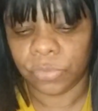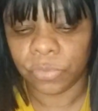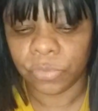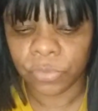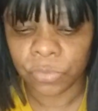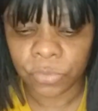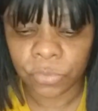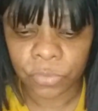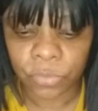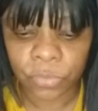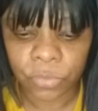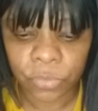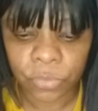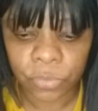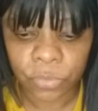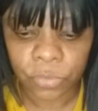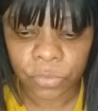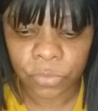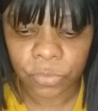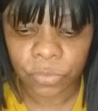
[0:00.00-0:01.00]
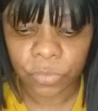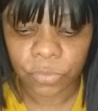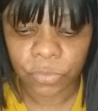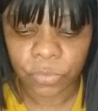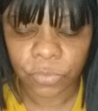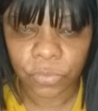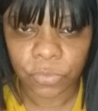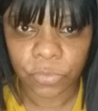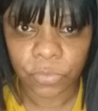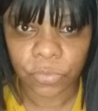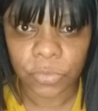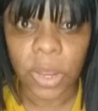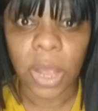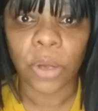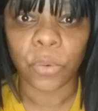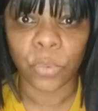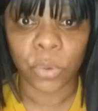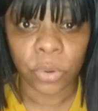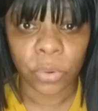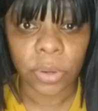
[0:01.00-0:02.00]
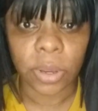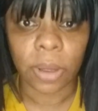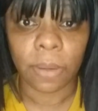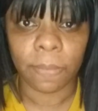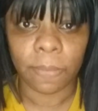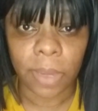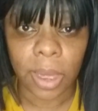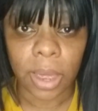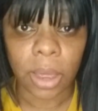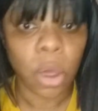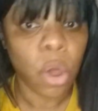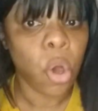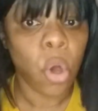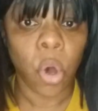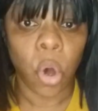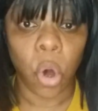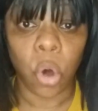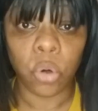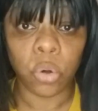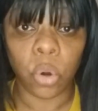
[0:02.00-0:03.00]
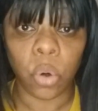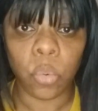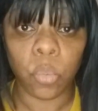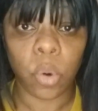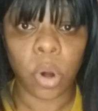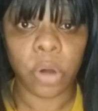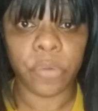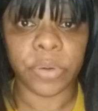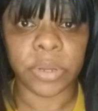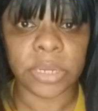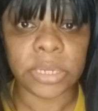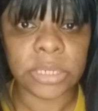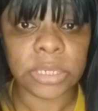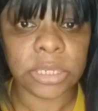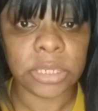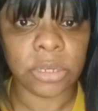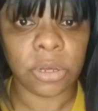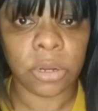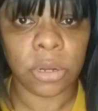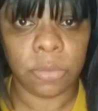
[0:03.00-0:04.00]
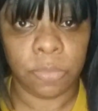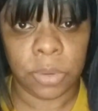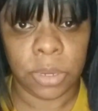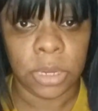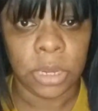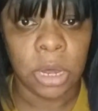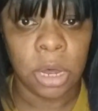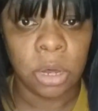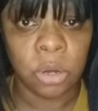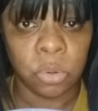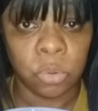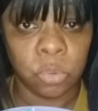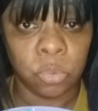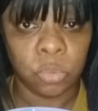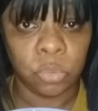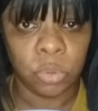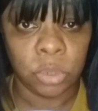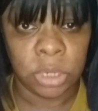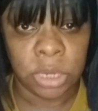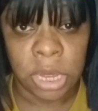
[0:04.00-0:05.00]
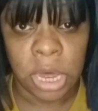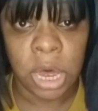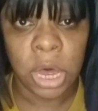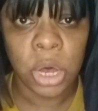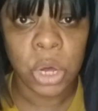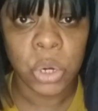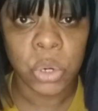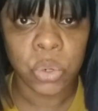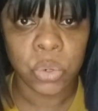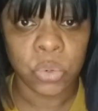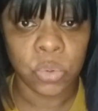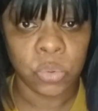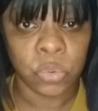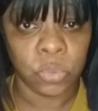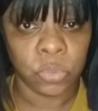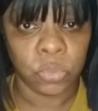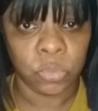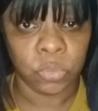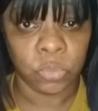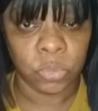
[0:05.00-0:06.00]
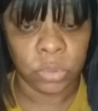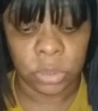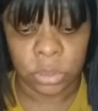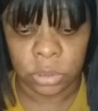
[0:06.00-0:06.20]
Mm, I will come back. Oh, don't worry. This is going to be gone. Gone.